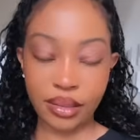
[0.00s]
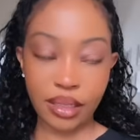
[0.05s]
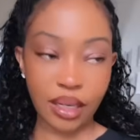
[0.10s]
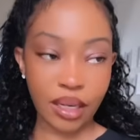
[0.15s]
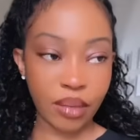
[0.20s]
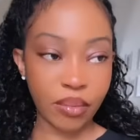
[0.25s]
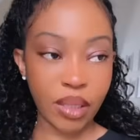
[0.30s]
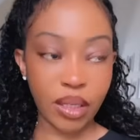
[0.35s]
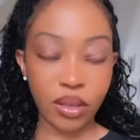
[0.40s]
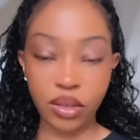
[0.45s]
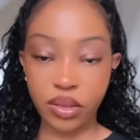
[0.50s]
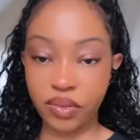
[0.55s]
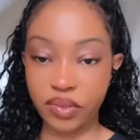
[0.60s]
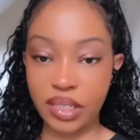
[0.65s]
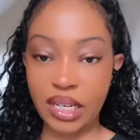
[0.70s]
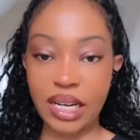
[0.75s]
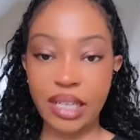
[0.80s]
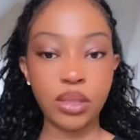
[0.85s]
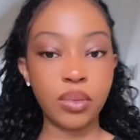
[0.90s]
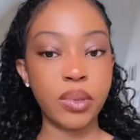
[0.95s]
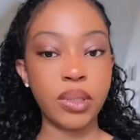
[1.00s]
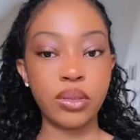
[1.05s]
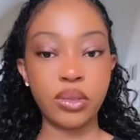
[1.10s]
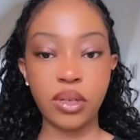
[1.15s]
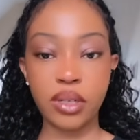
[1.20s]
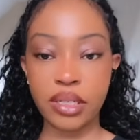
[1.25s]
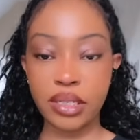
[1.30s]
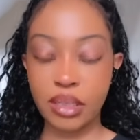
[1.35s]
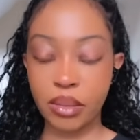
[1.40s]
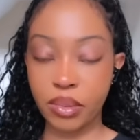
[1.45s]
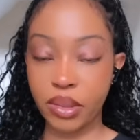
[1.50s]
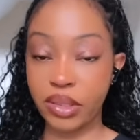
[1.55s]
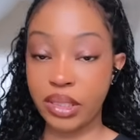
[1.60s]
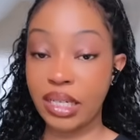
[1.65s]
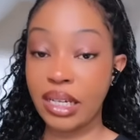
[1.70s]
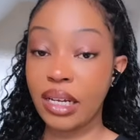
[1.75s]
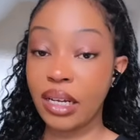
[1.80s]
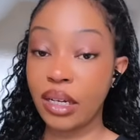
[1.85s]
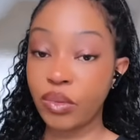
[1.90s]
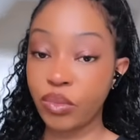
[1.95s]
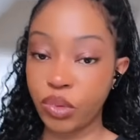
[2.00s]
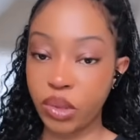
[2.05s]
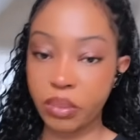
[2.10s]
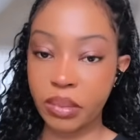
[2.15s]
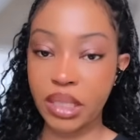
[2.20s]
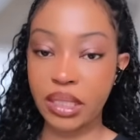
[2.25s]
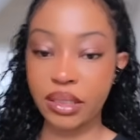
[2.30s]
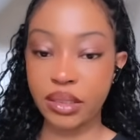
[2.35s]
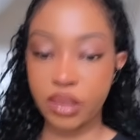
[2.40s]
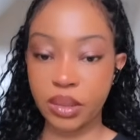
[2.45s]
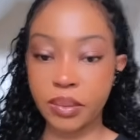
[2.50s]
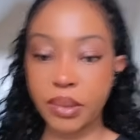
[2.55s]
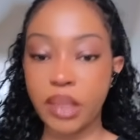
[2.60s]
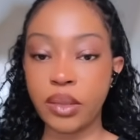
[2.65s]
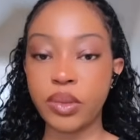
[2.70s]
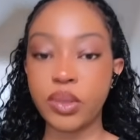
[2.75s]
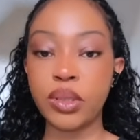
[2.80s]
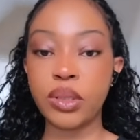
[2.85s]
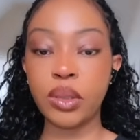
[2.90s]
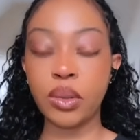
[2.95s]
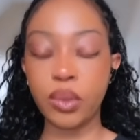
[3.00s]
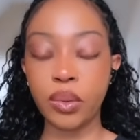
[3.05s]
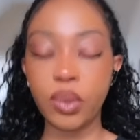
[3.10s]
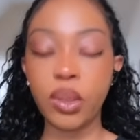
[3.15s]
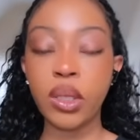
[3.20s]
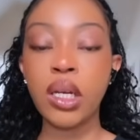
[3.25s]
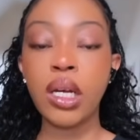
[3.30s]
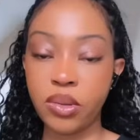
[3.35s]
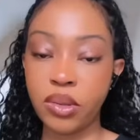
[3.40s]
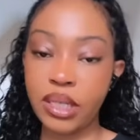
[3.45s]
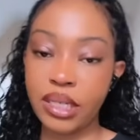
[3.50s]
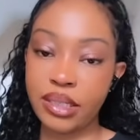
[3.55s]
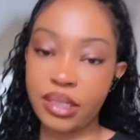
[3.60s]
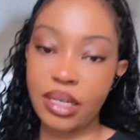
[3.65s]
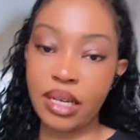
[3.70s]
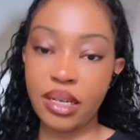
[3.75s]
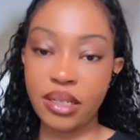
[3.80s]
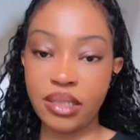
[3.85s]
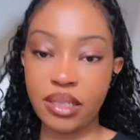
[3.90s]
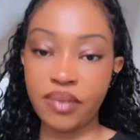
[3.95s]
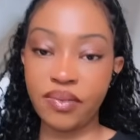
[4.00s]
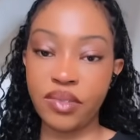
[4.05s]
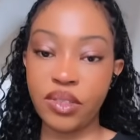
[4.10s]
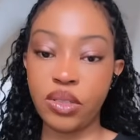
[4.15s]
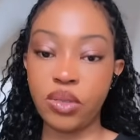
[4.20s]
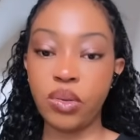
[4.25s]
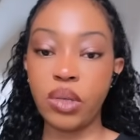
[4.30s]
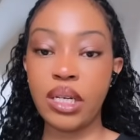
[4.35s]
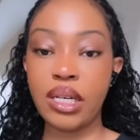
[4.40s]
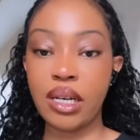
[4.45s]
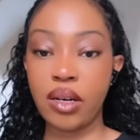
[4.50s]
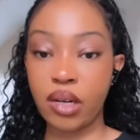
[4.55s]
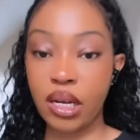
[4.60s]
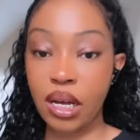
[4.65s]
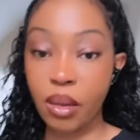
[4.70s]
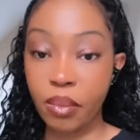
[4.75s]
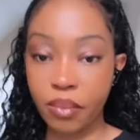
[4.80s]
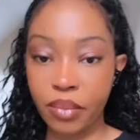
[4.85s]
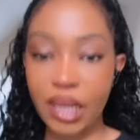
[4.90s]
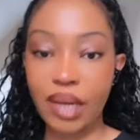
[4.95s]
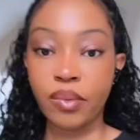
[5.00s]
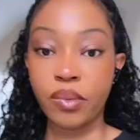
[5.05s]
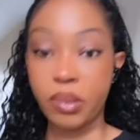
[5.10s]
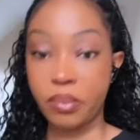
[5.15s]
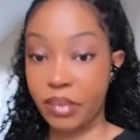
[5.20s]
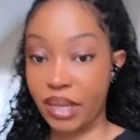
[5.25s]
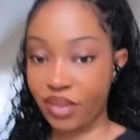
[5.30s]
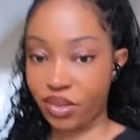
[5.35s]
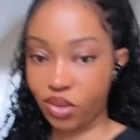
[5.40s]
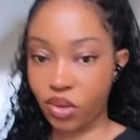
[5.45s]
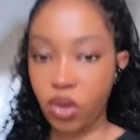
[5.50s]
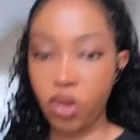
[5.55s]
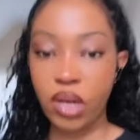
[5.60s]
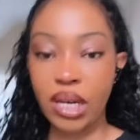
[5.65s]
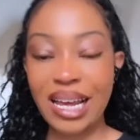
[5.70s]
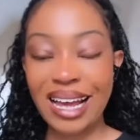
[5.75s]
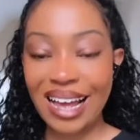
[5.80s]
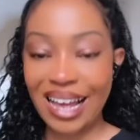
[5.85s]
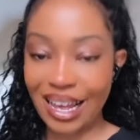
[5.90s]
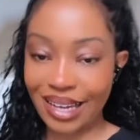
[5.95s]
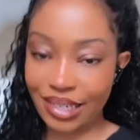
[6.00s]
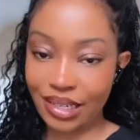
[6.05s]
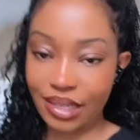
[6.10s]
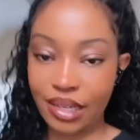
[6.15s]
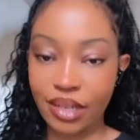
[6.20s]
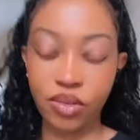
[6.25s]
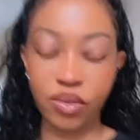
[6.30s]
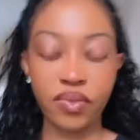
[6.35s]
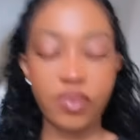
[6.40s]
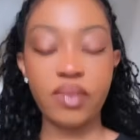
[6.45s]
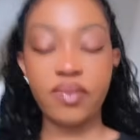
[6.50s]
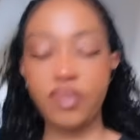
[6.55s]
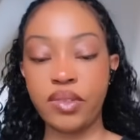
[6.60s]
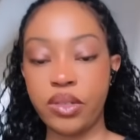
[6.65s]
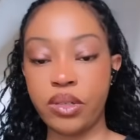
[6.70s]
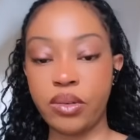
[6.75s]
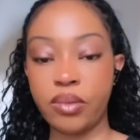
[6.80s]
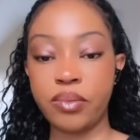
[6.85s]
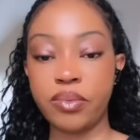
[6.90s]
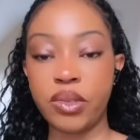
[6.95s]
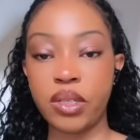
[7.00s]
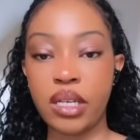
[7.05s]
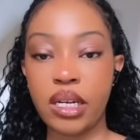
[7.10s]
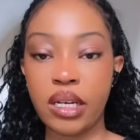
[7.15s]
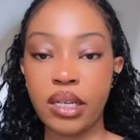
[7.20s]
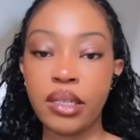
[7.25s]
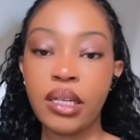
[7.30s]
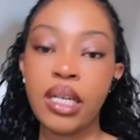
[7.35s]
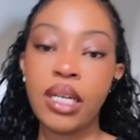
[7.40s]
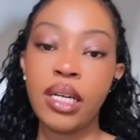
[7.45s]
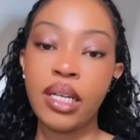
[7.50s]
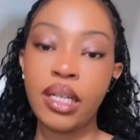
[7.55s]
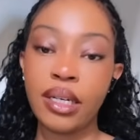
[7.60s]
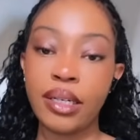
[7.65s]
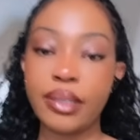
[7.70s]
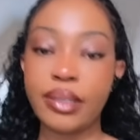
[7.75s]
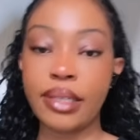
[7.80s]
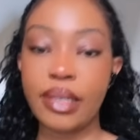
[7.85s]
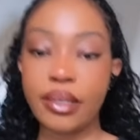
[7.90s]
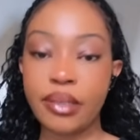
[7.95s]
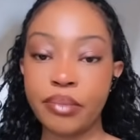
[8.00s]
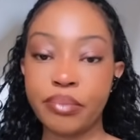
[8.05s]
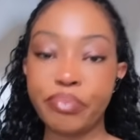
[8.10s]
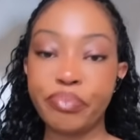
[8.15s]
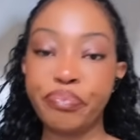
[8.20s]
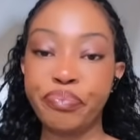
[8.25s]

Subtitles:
A lot of guys were talking about it, and women as well. So let's get in the video and I'll come back with my thought at the end of the video, okay? Let's get in.